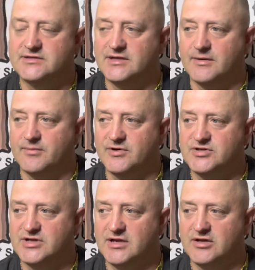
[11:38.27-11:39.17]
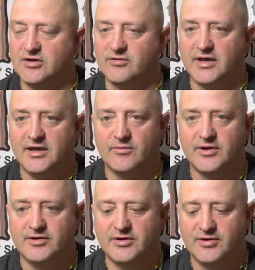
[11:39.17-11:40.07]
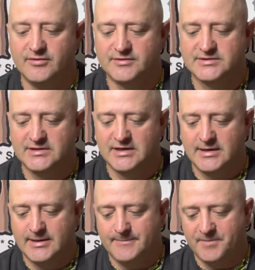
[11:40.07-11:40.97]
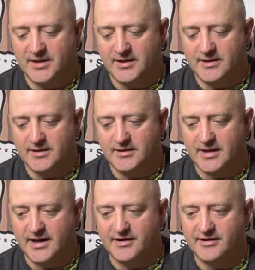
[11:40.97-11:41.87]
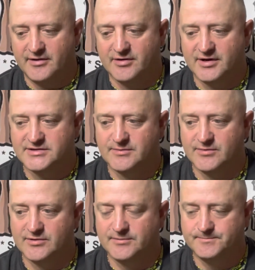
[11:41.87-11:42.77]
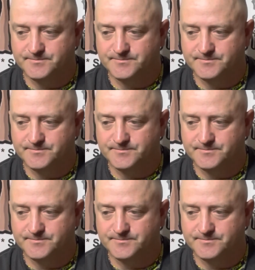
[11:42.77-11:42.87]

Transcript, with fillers: They appreciate, you know, the handwritten notes. And I had another customer